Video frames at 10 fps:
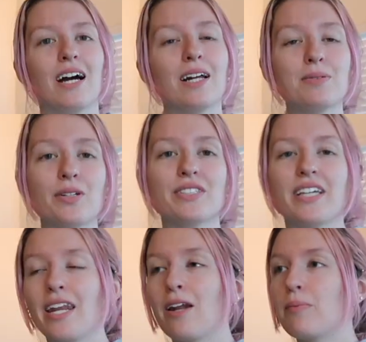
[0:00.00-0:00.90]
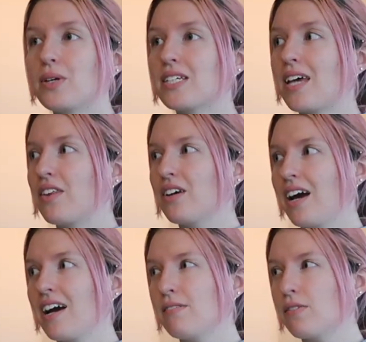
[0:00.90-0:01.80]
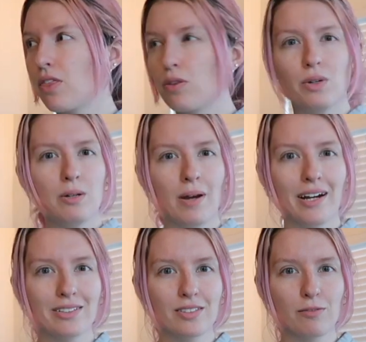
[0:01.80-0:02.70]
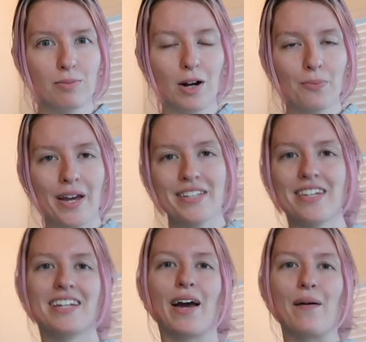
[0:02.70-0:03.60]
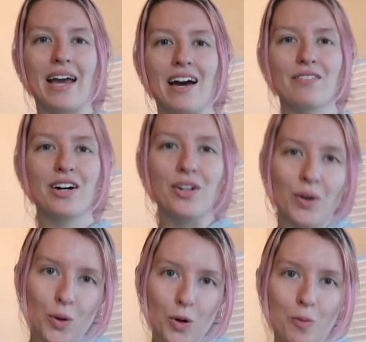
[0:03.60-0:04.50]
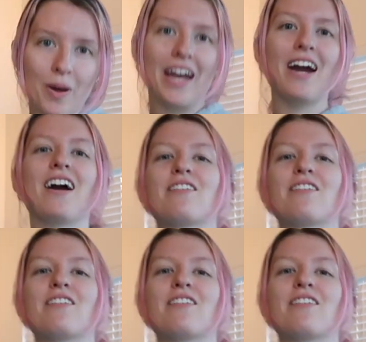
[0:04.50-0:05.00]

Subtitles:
And I'm so excited because I think I have 3 pairs of brown pants, and now I have a new pair.